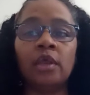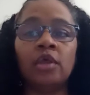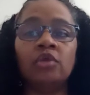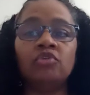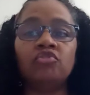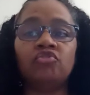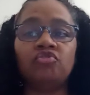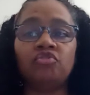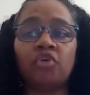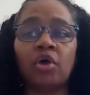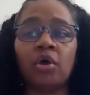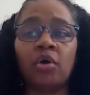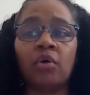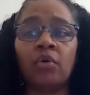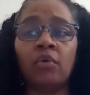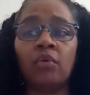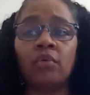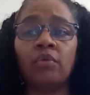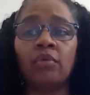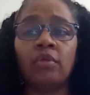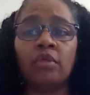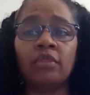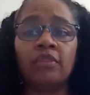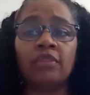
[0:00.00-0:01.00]

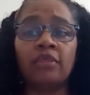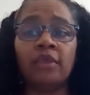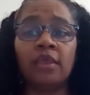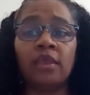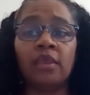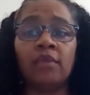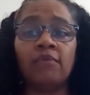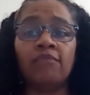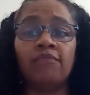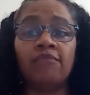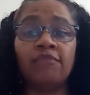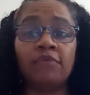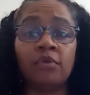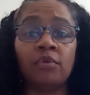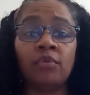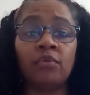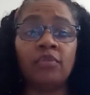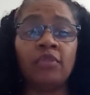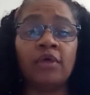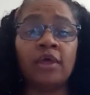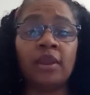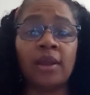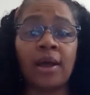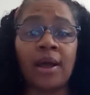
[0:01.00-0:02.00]
So, the few
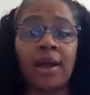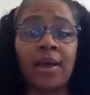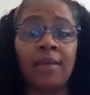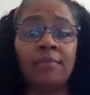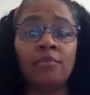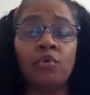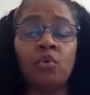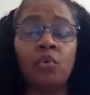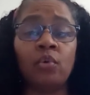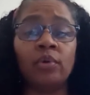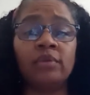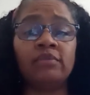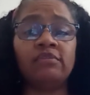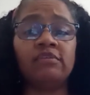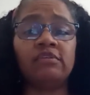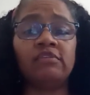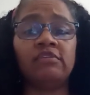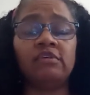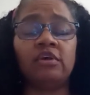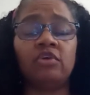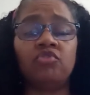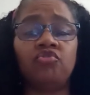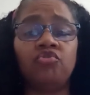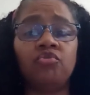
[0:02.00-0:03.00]
that I'm going to
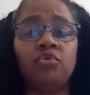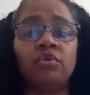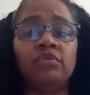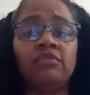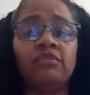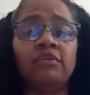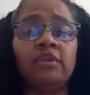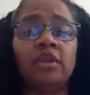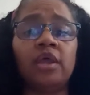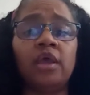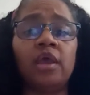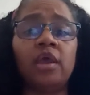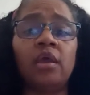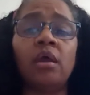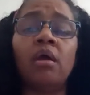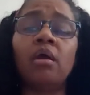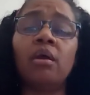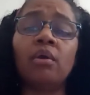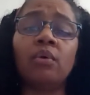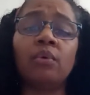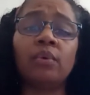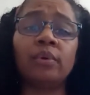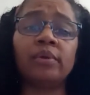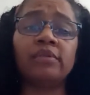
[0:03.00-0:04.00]
touch on today
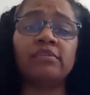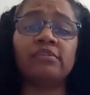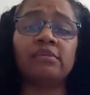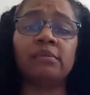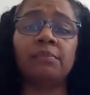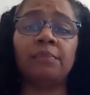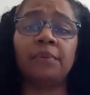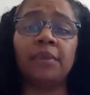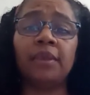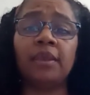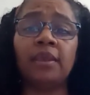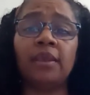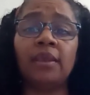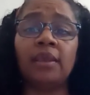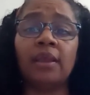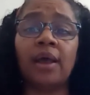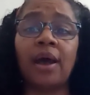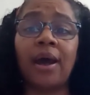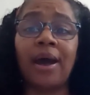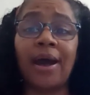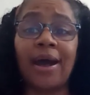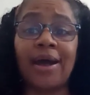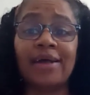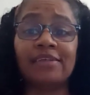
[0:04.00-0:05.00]
are going to be
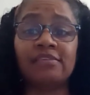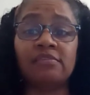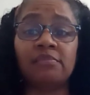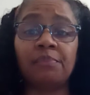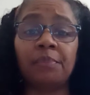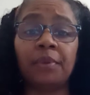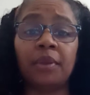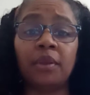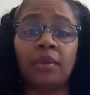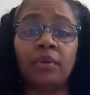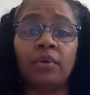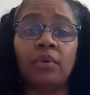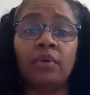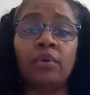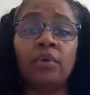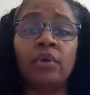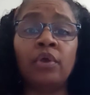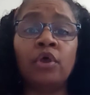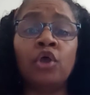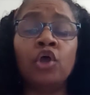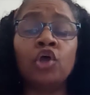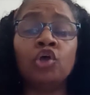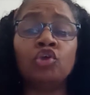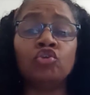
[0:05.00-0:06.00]
hospital,
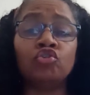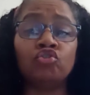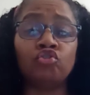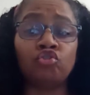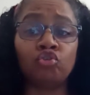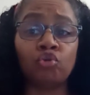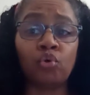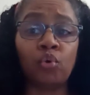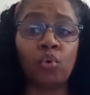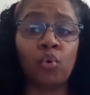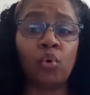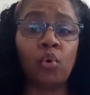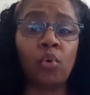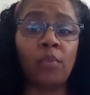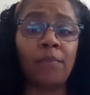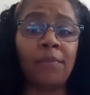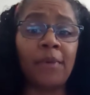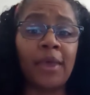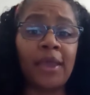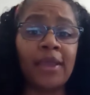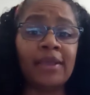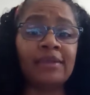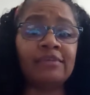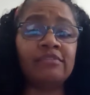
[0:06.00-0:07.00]
school
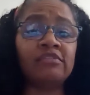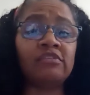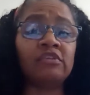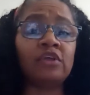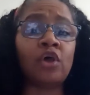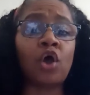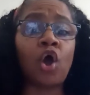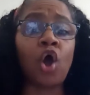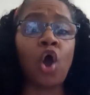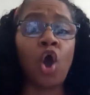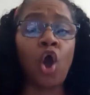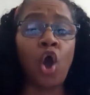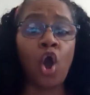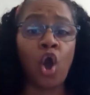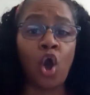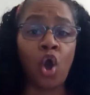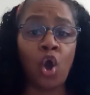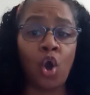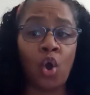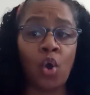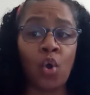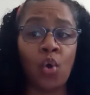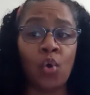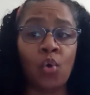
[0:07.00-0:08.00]
based,
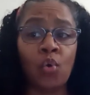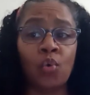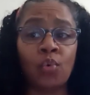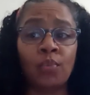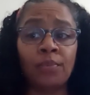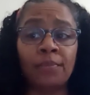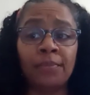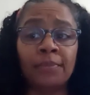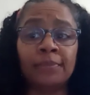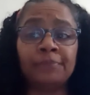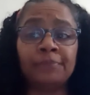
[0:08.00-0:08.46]
home,